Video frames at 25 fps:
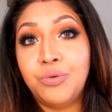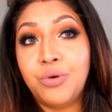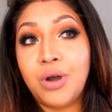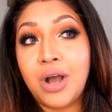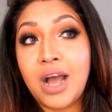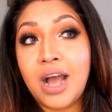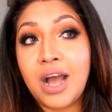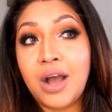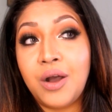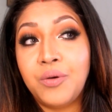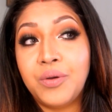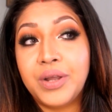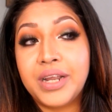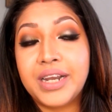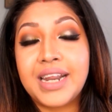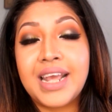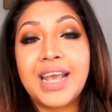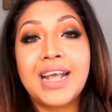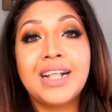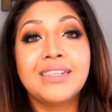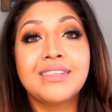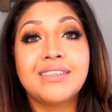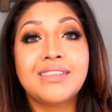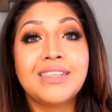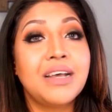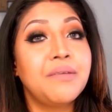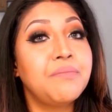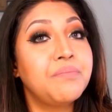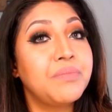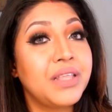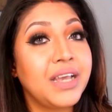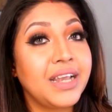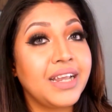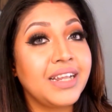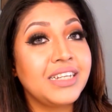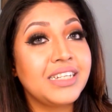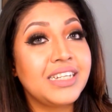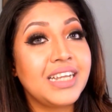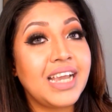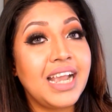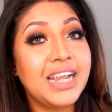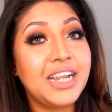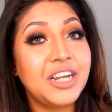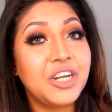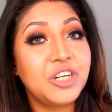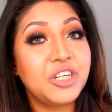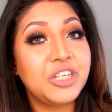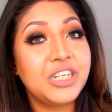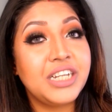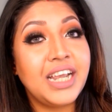how it holds up the
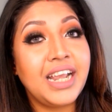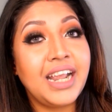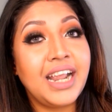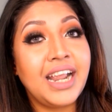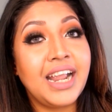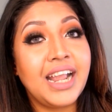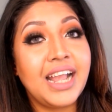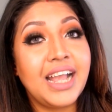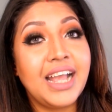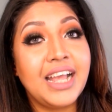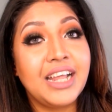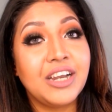entire day